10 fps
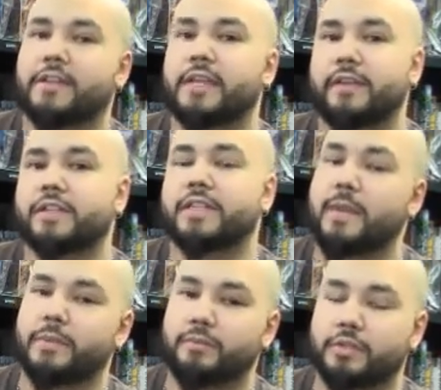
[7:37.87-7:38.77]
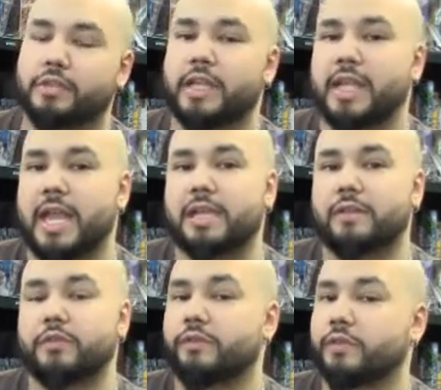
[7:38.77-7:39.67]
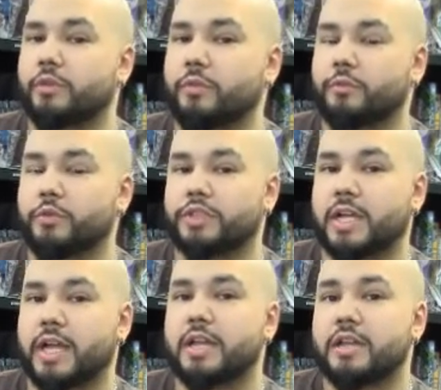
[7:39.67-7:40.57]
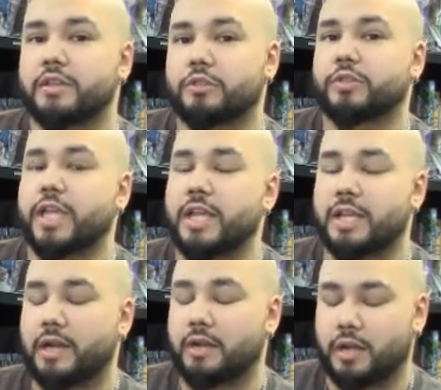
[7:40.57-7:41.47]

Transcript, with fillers: to give it time to build they can't give you everything with one shot so take out,